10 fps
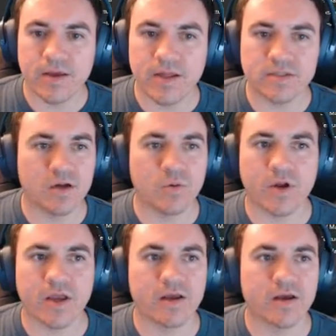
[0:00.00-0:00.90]
It's not
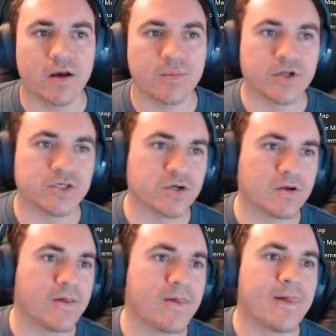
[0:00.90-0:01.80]
working. I'm not sure.
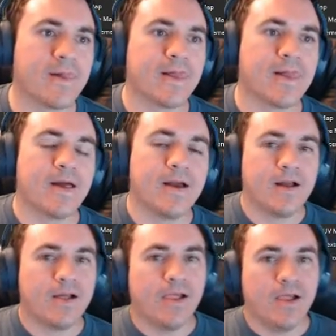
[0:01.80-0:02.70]

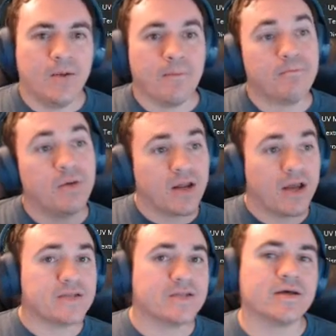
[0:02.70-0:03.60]
But
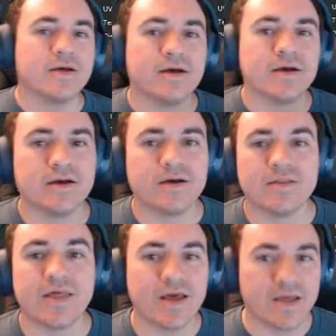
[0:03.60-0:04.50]

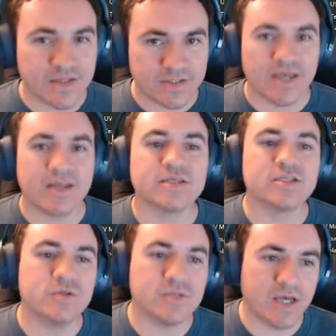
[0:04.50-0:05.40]
it is
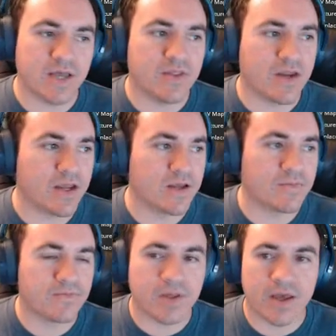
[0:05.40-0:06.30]
too sad that I
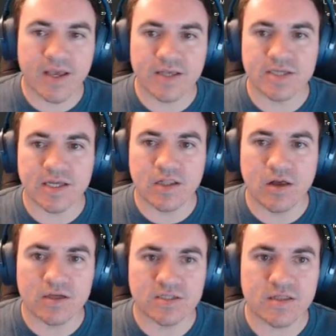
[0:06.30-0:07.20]
guess I
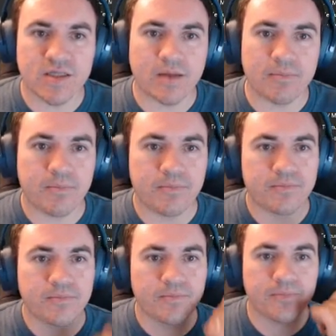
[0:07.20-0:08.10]
lost that
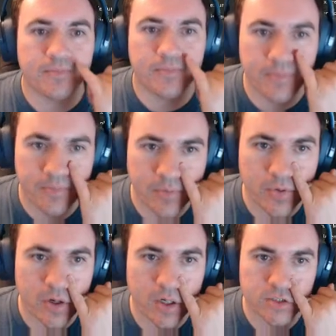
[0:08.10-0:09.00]

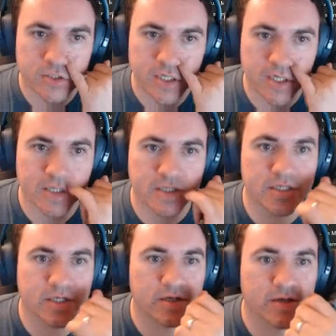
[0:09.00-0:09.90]
project.